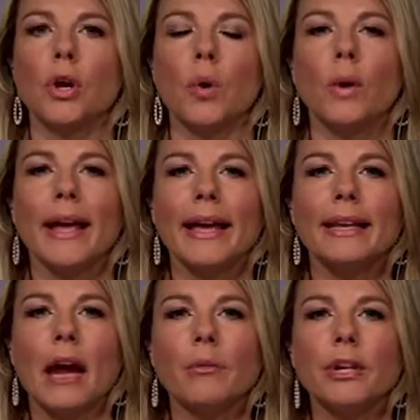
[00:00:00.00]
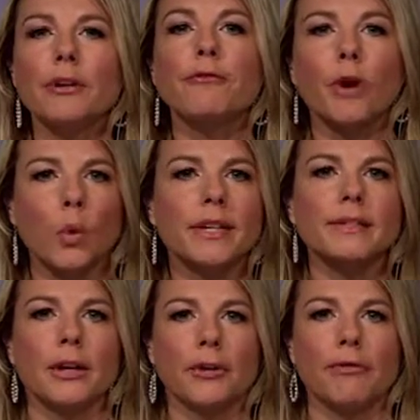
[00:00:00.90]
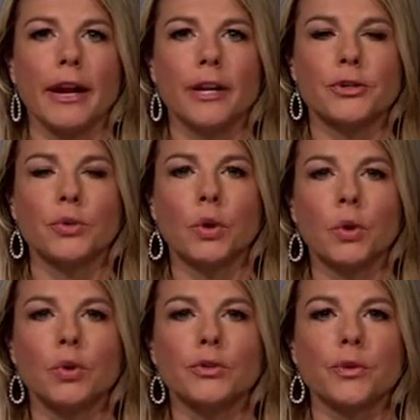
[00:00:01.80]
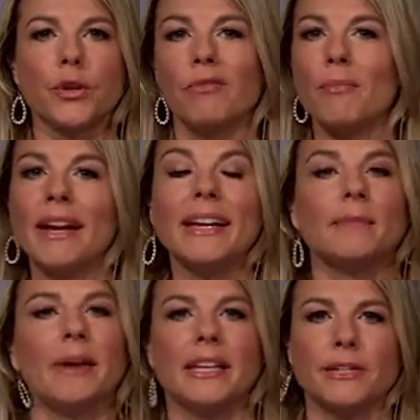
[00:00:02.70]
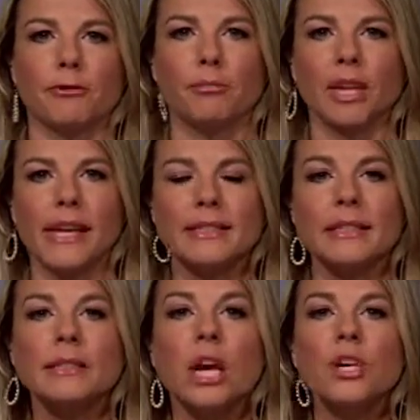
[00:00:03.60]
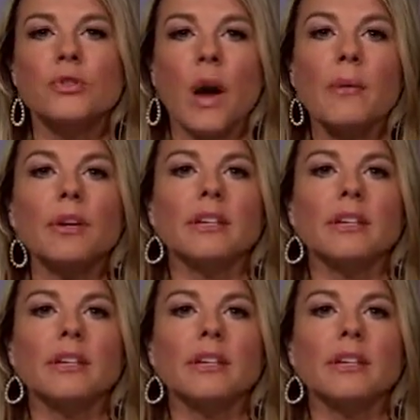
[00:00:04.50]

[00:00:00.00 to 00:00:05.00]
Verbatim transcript: know, not really focus on your financial goals when you have money in many different places. So I would